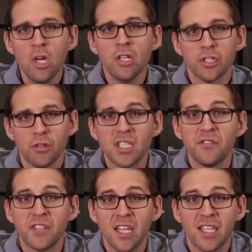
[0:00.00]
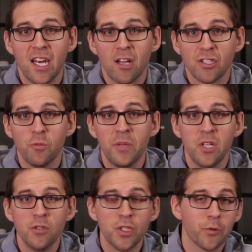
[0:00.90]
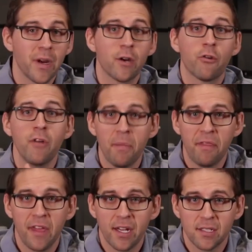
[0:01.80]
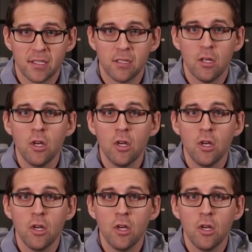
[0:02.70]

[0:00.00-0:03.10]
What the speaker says: Certificate can also be used to encrypt things.